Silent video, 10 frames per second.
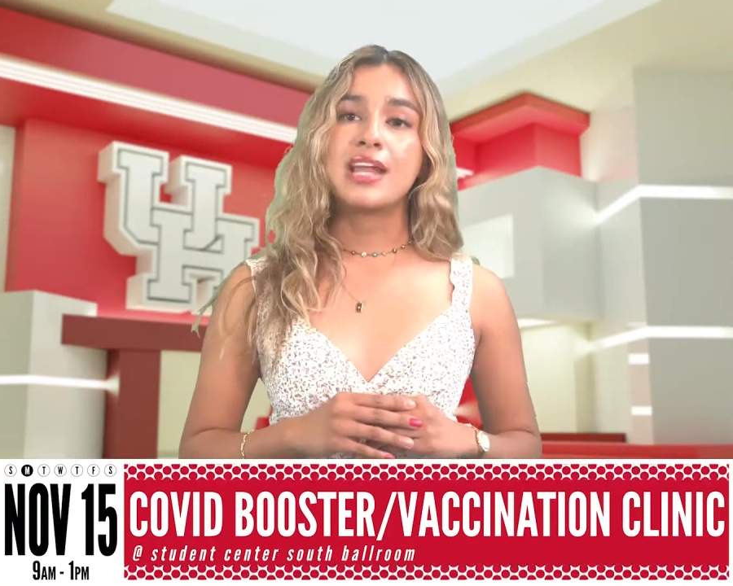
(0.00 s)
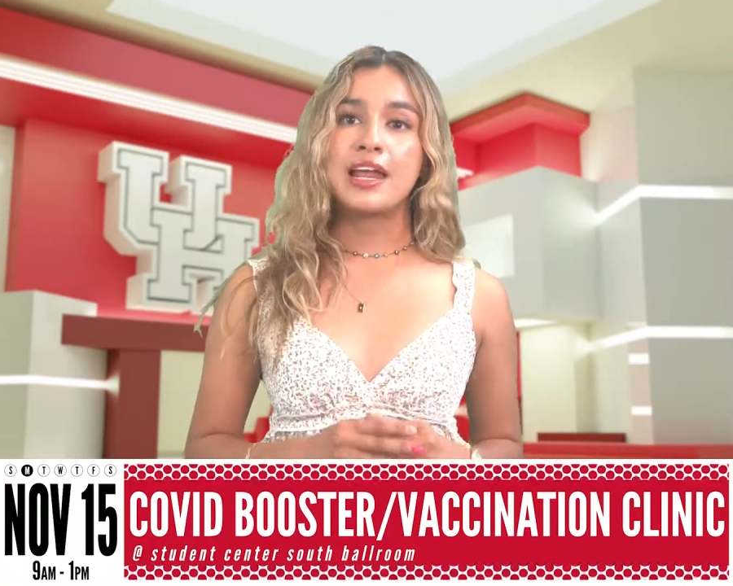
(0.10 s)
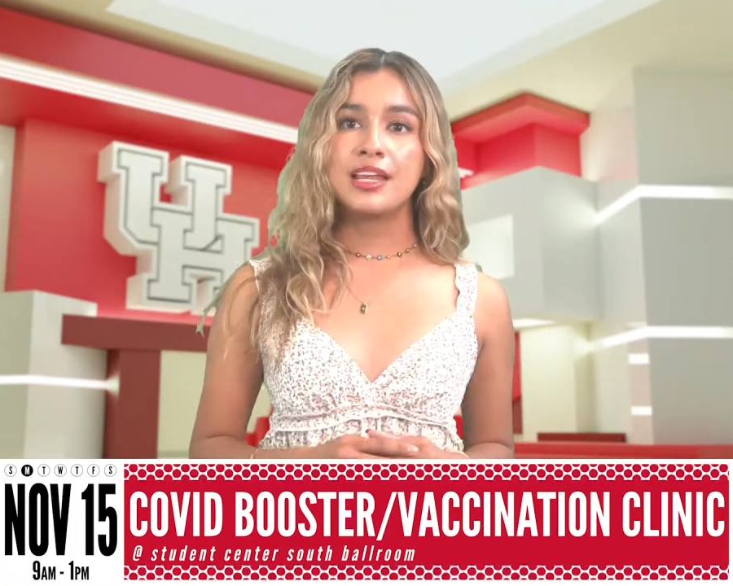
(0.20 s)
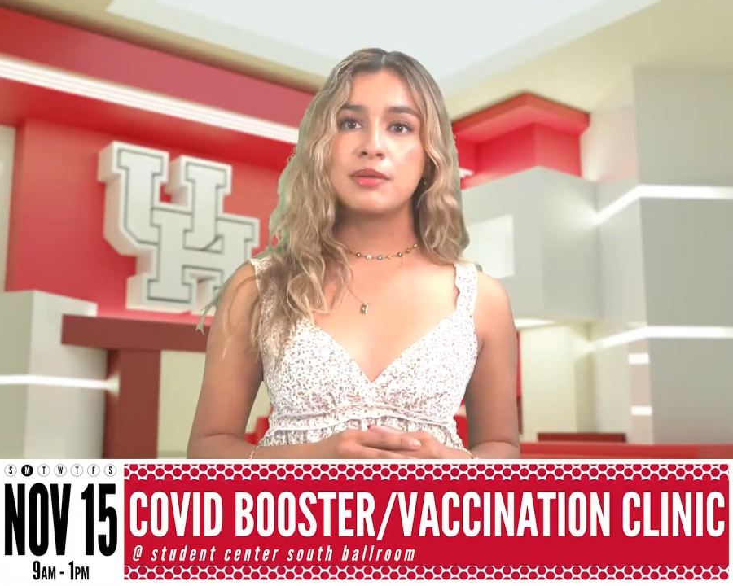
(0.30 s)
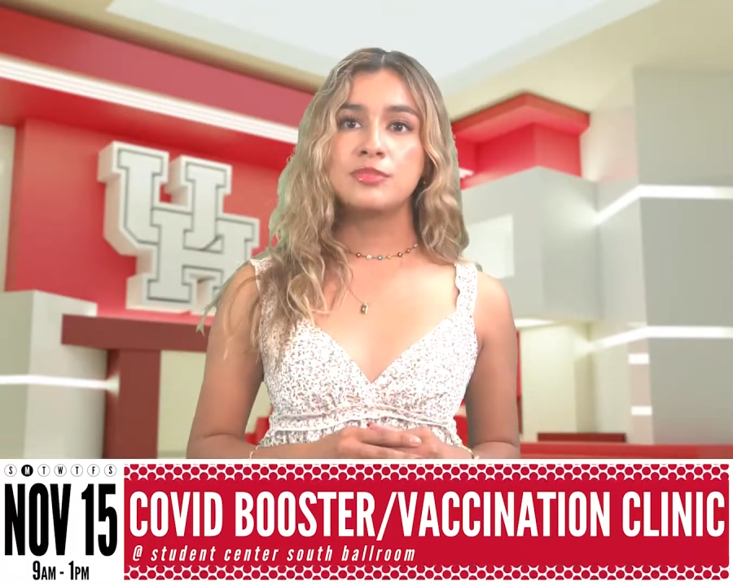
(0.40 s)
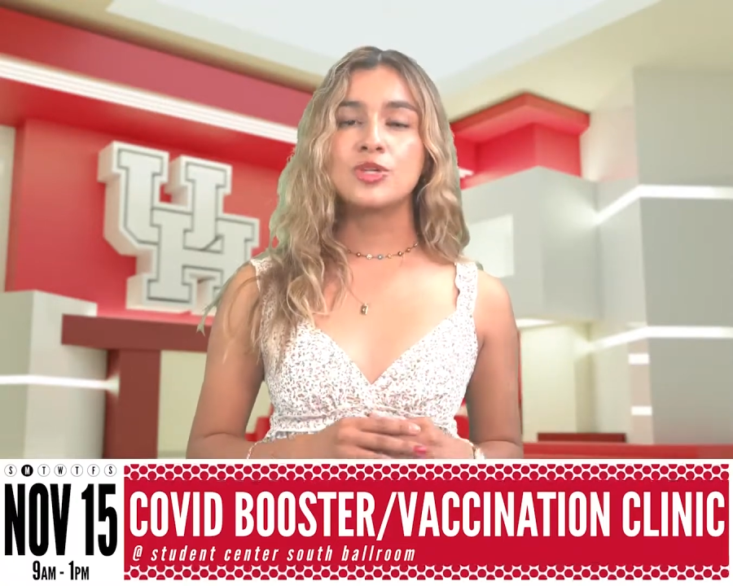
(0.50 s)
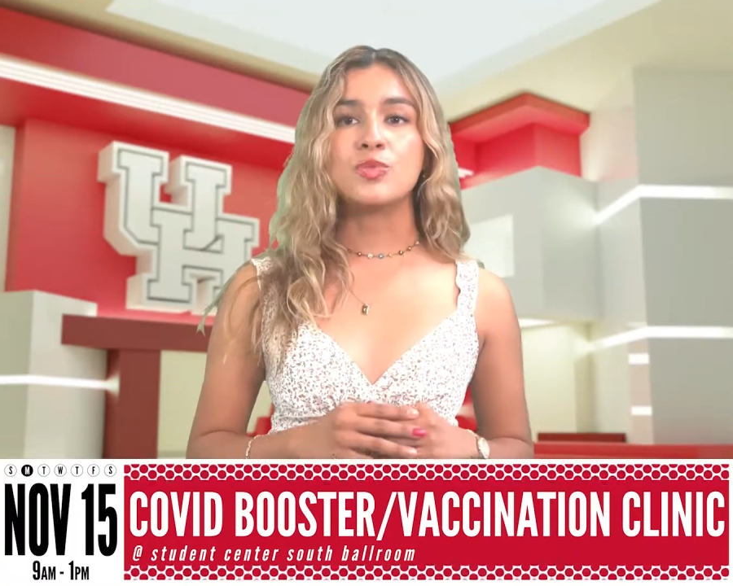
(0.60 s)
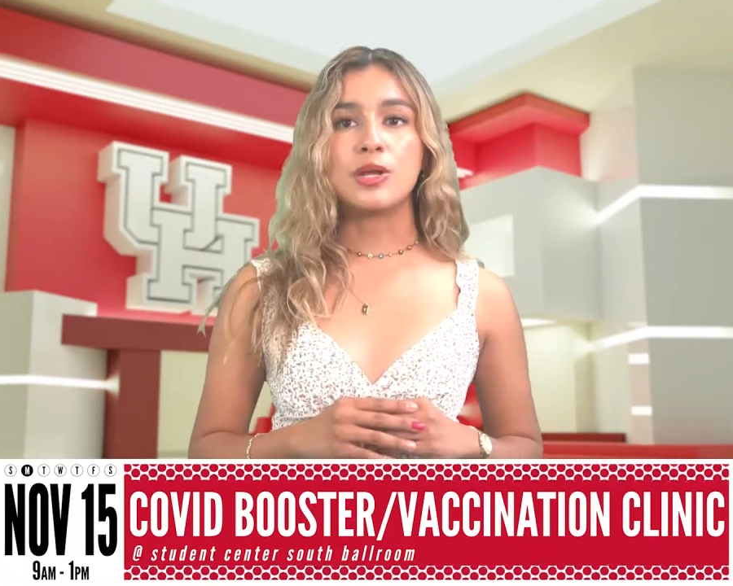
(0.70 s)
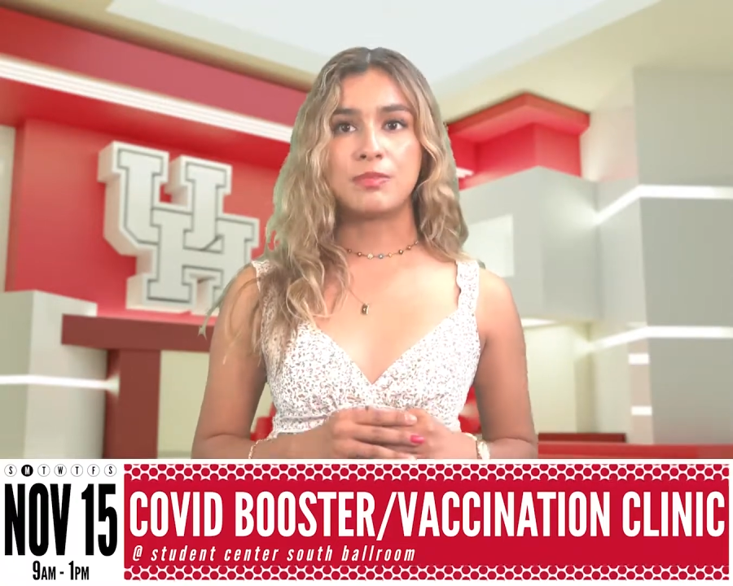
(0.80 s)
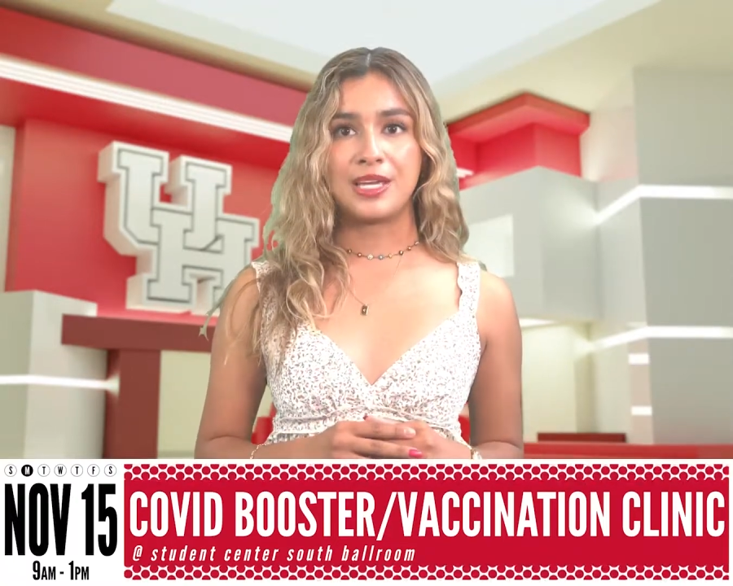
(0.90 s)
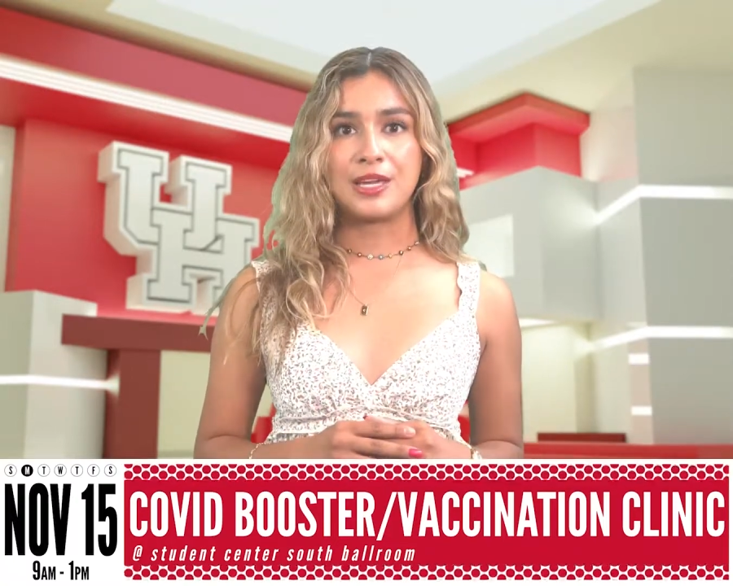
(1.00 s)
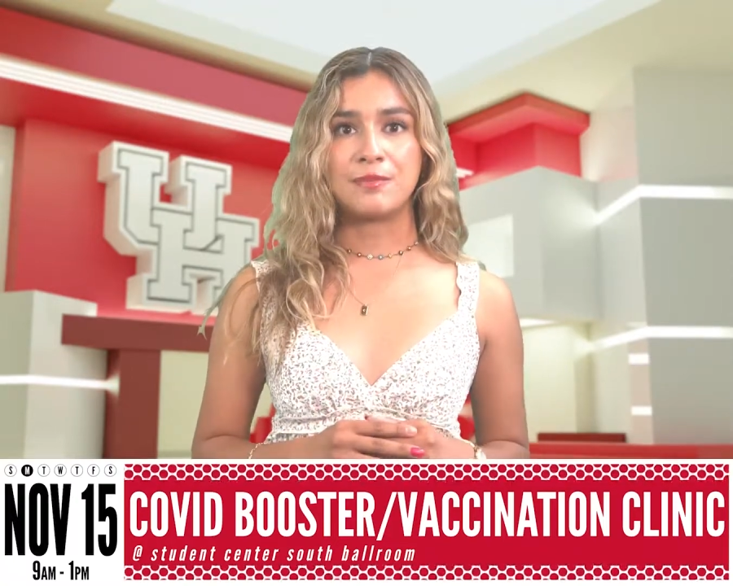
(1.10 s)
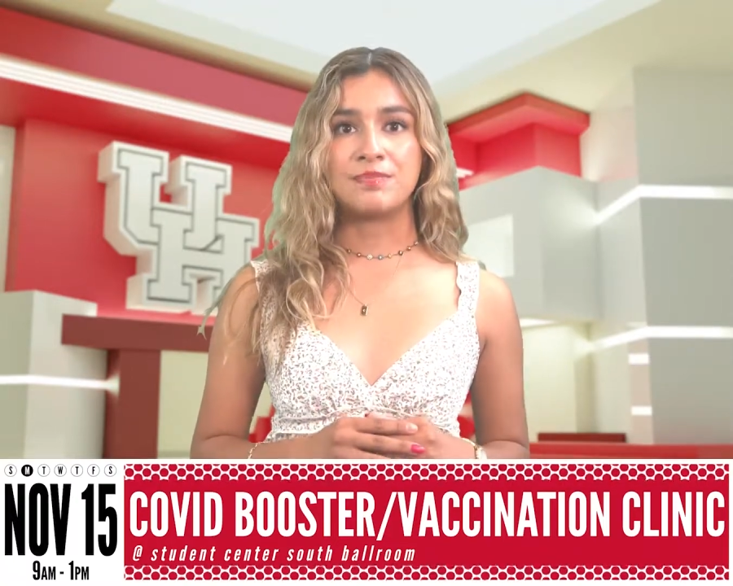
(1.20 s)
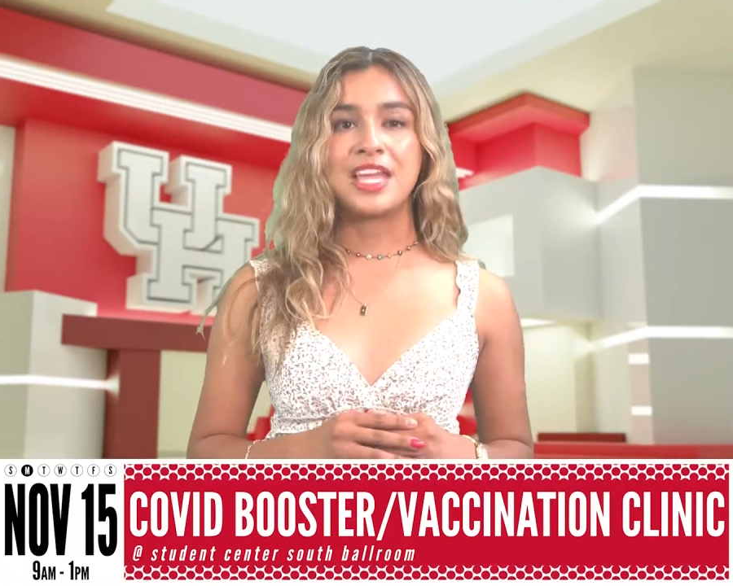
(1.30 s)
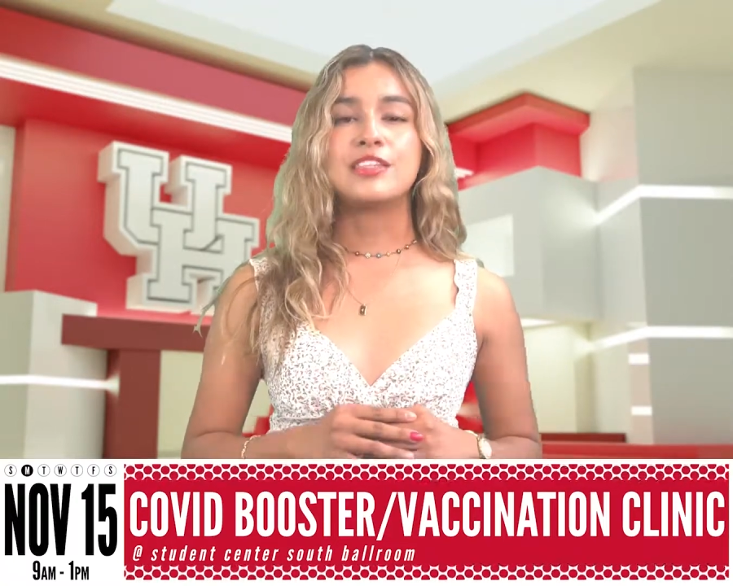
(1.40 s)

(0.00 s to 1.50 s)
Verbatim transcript: 9 a.m. to 1 p.m.